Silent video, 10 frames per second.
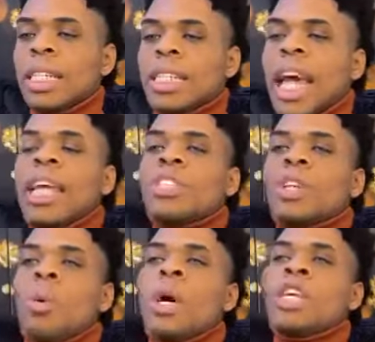
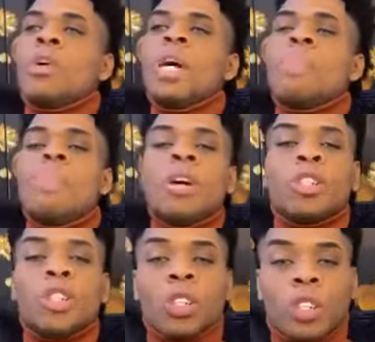Saints, when you
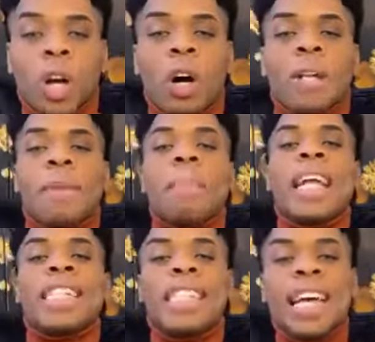immerse your soul in
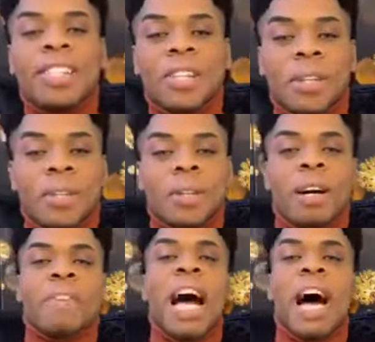meditation
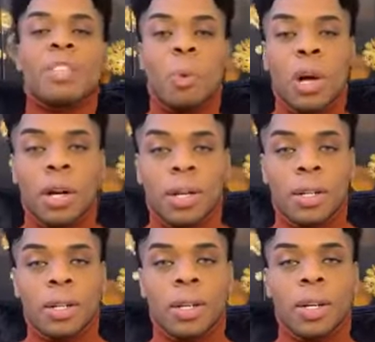of God's
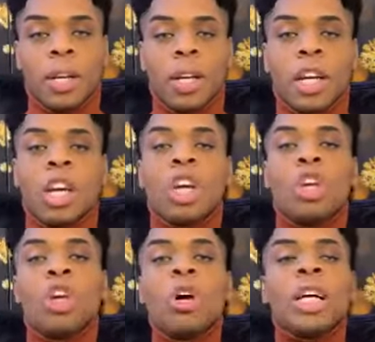word,
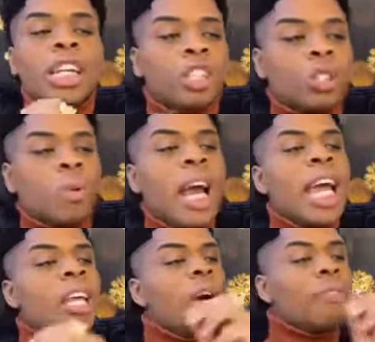you could
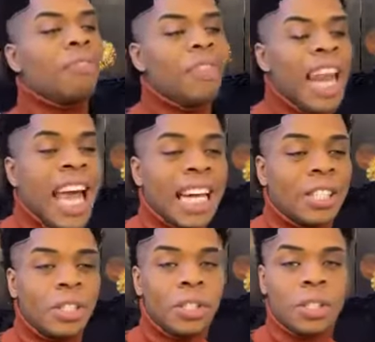train your
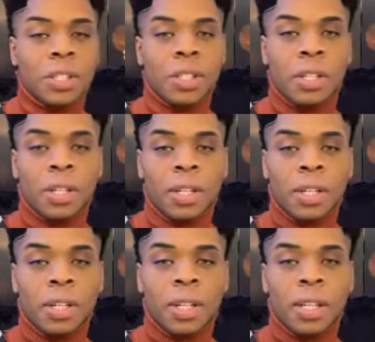flesh
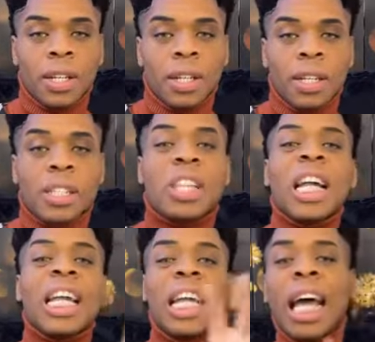
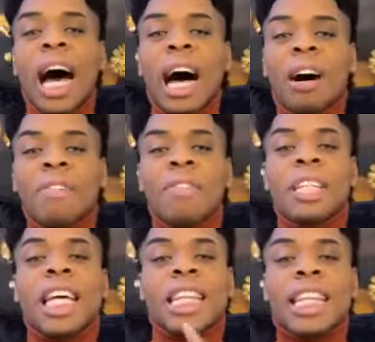to love
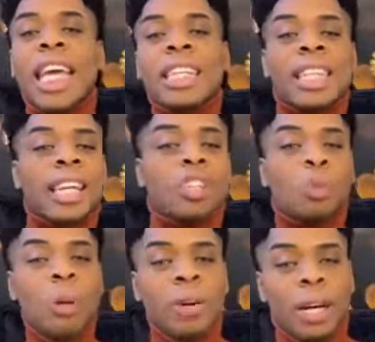the things of the
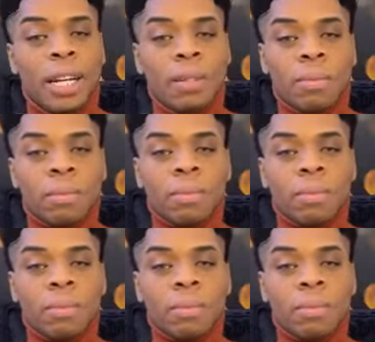spirit.